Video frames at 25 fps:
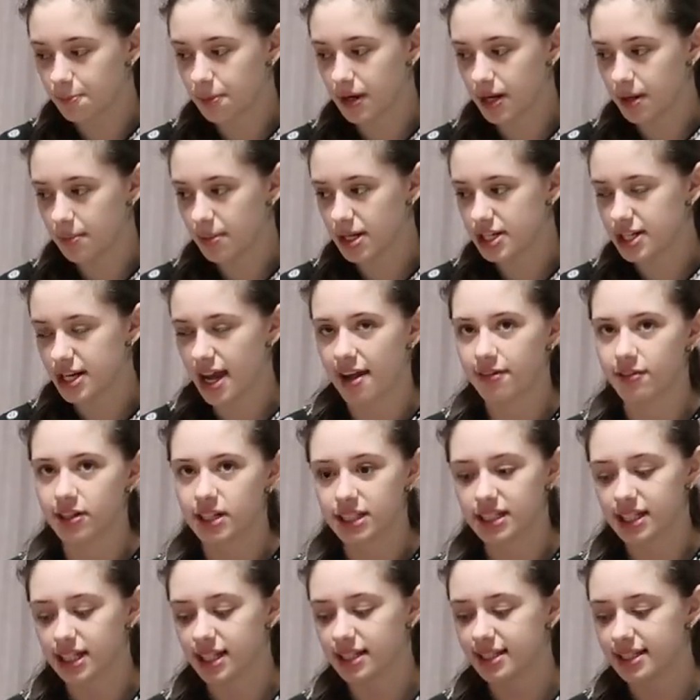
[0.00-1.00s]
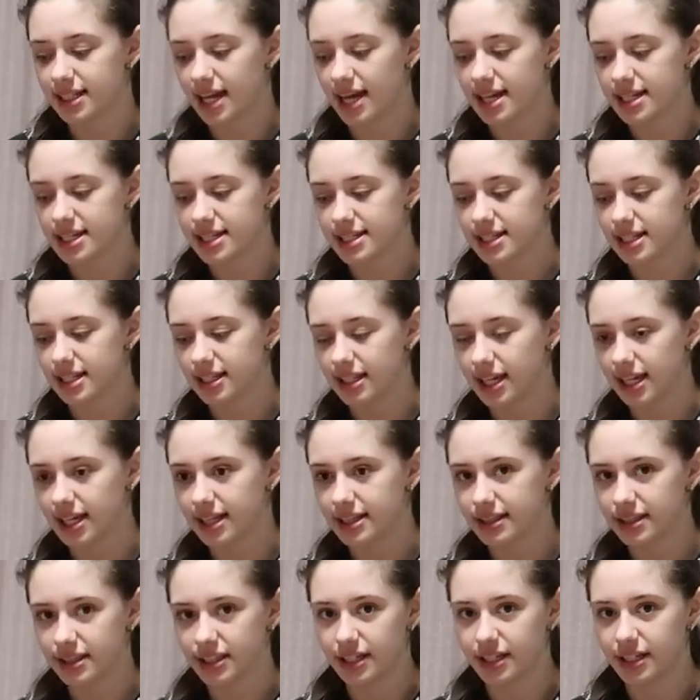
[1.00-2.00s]
pretty much everything that is in,
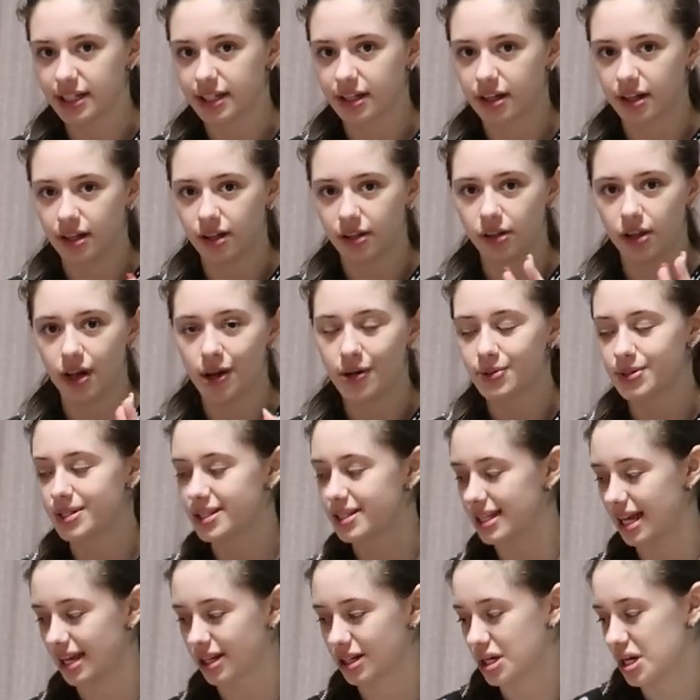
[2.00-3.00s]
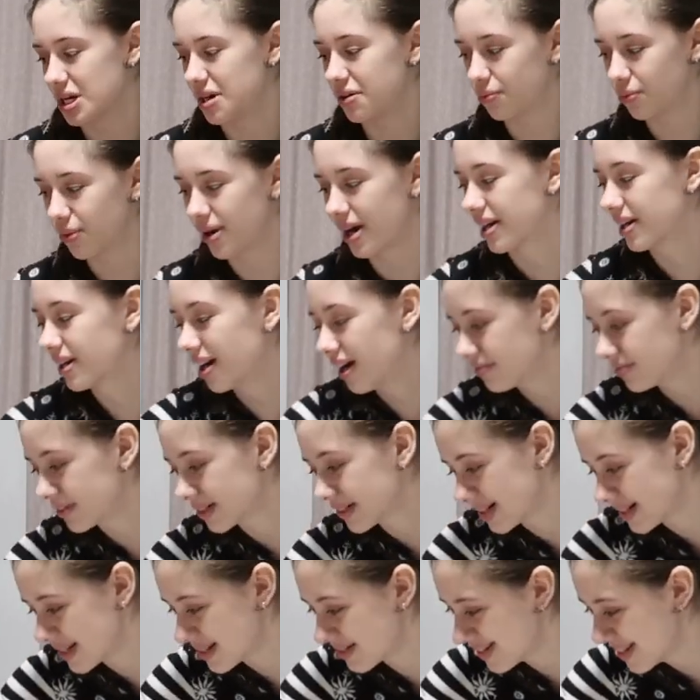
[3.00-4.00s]
like, the clothes section of what I got for
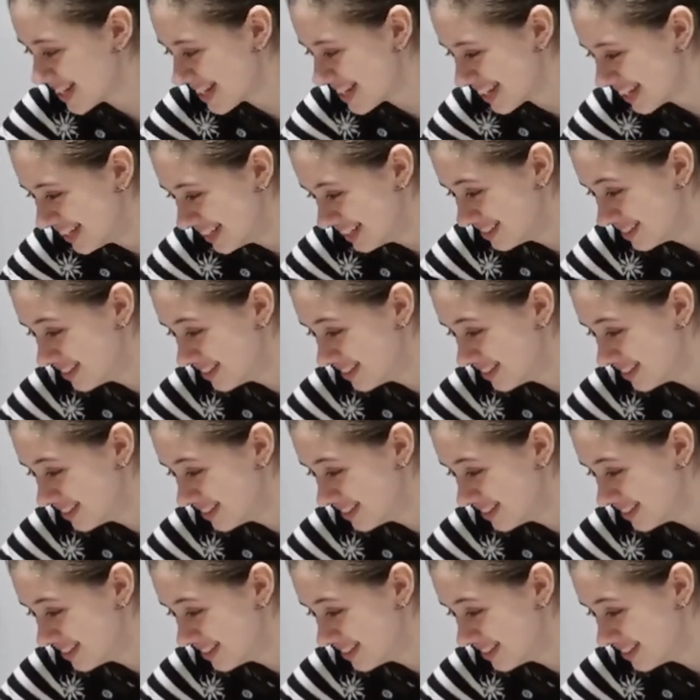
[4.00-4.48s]
Christmas.